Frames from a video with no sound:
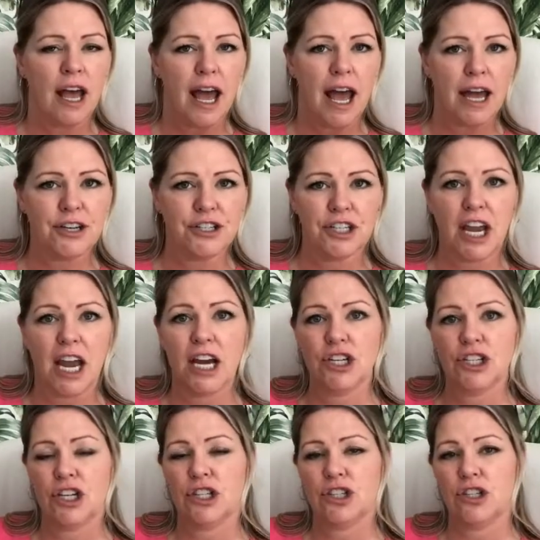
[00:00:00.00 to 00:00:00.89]

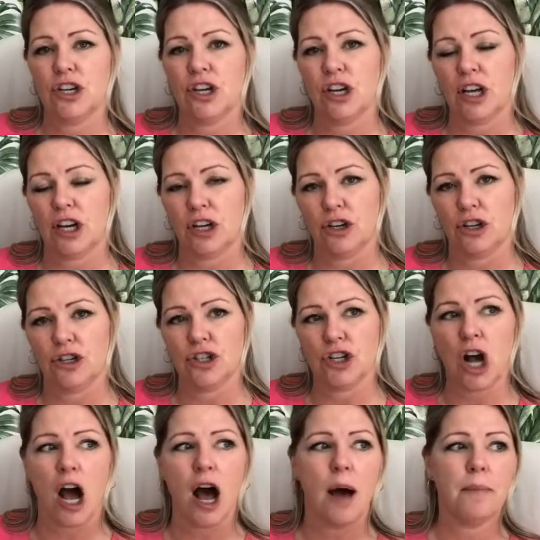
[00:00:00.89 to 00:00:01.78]
education so you can get a good
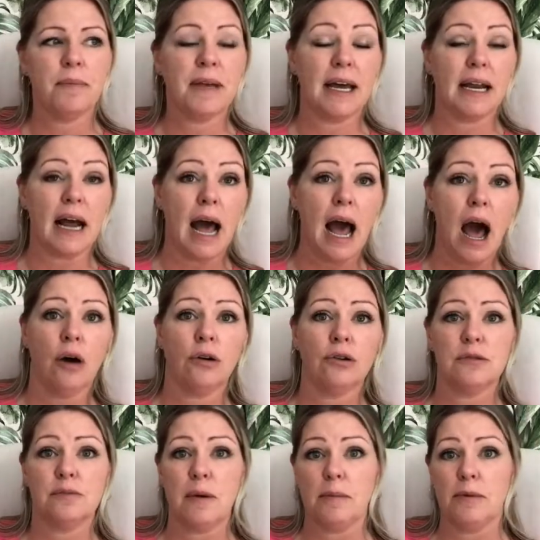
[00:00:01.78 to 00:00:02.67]
job, get a
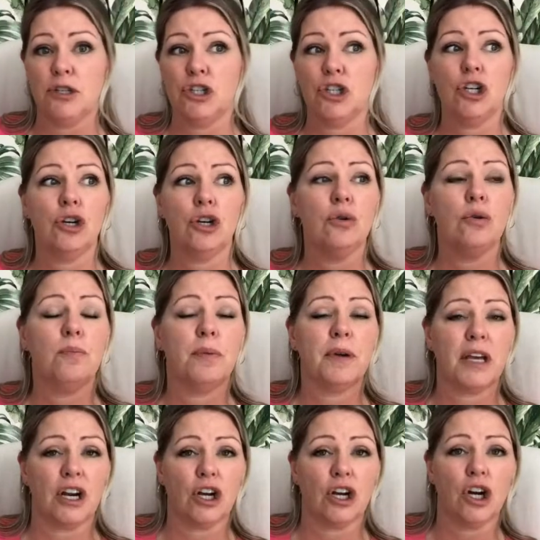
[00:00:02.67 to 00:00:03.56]
house, maybe 2,
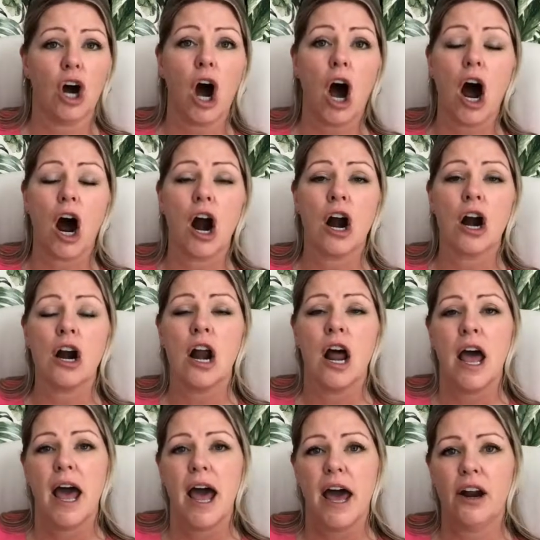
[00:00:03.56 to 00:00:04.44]
get a car,
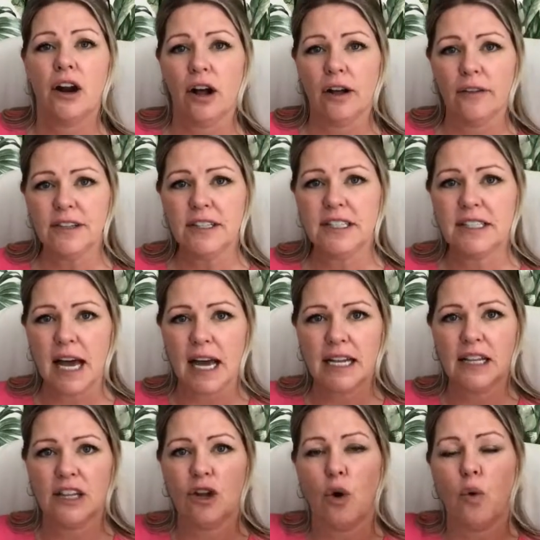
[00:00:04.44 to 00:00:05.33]
and all of a
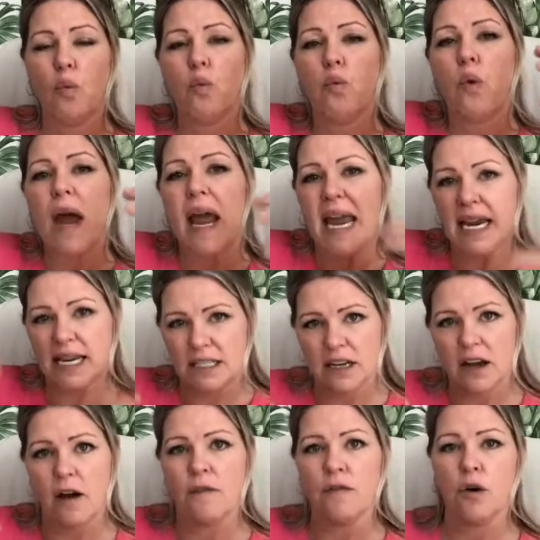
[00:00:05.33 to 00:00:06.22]
sudden the weight
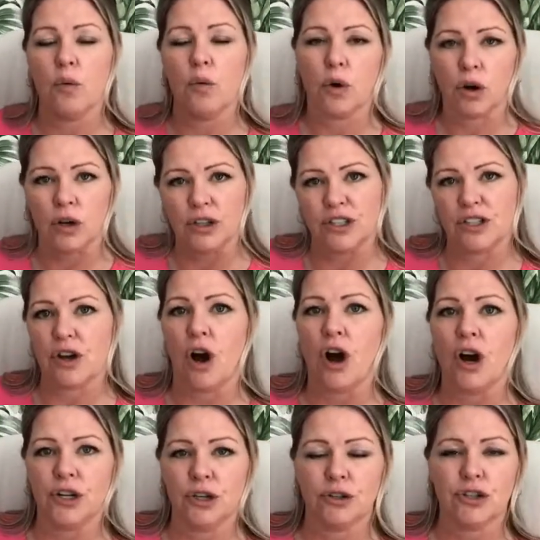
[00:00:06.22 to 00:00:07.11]
of the world is
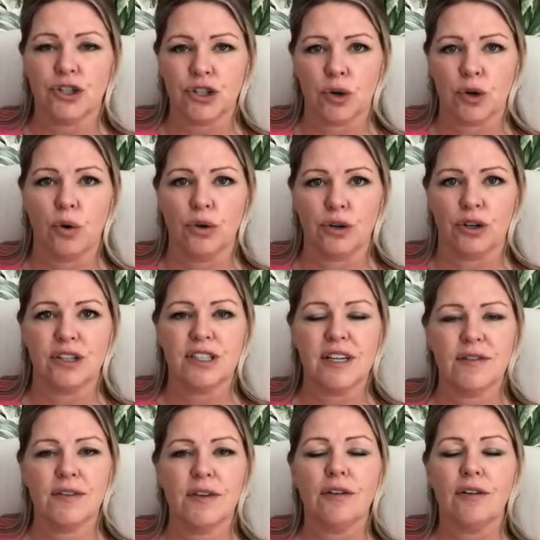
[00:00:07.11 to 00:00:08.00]
on your shoulders.
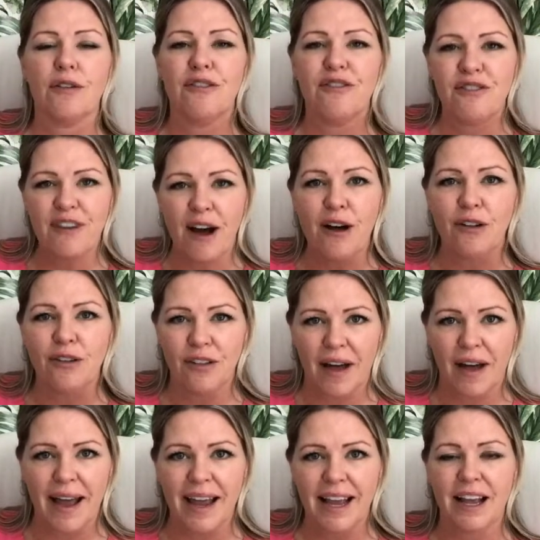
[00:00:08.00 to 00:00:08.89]
Have you ever felt
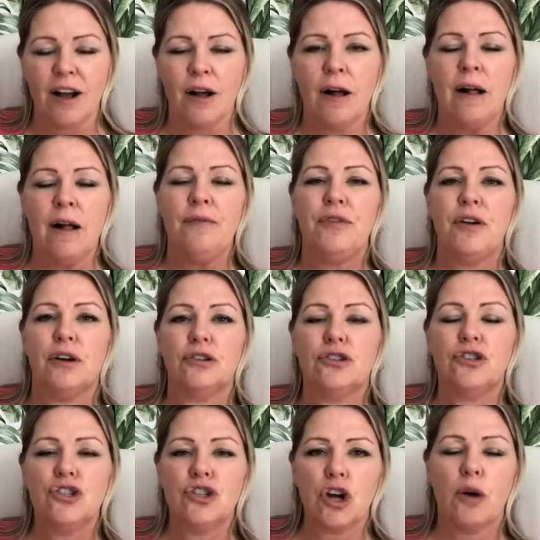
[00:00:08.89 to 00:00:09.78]
like
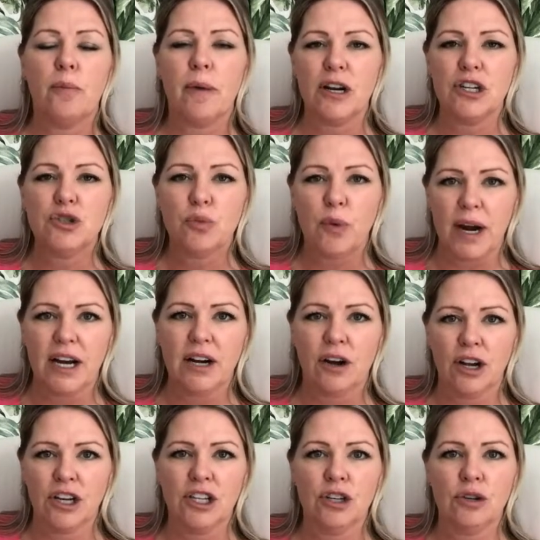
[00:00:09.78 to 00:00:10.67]
there's so much weight
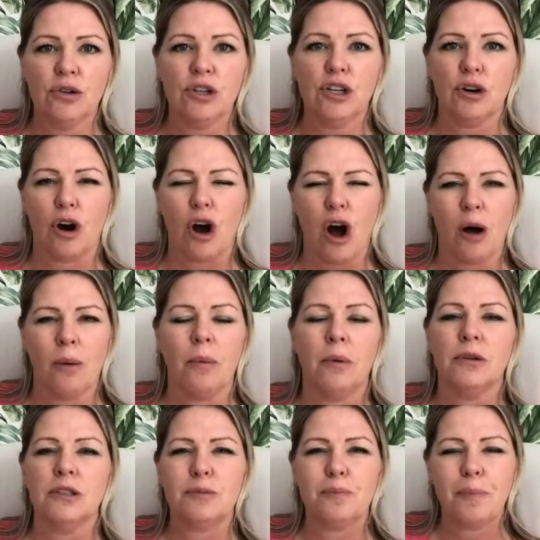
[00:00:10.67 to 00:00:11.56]
on you, you're
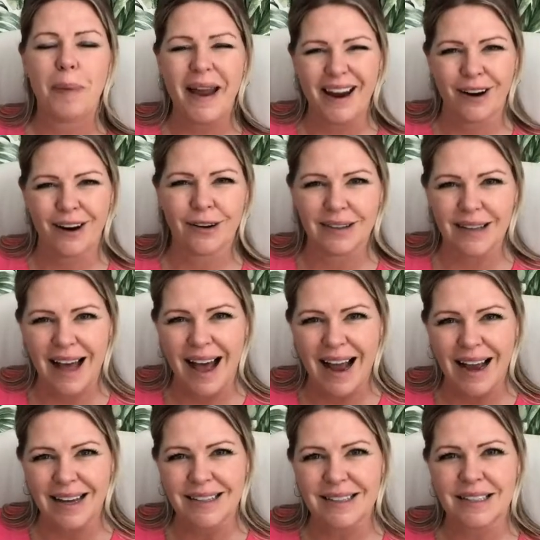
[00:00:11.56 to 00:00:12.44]
almost
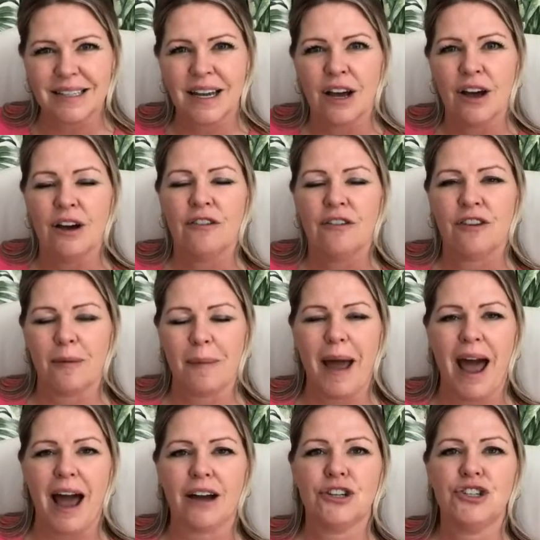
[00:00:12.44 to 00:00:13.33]
paralyzed from
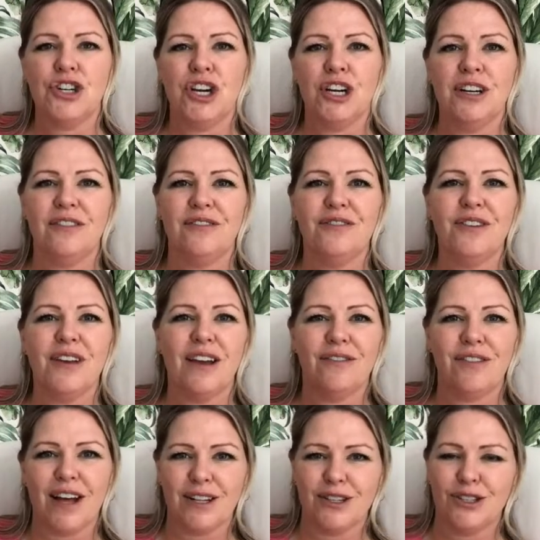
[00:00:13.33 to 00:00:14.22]
action?
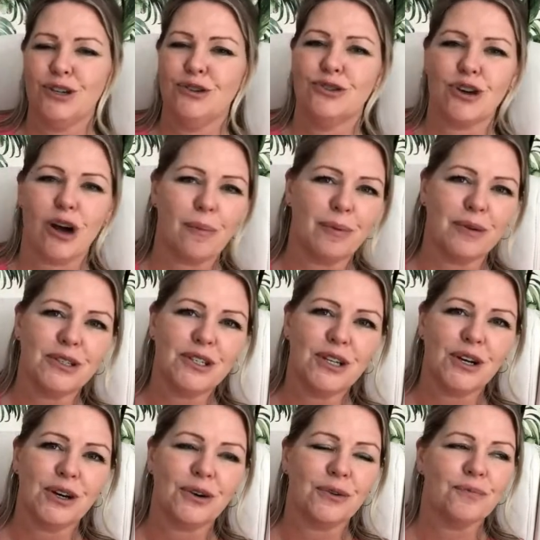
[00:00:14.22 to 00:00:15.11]
If that's you, drop a
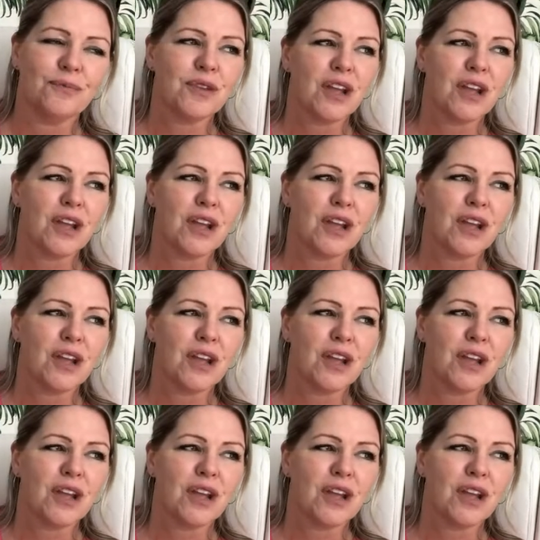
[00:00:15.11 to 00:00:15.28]
2.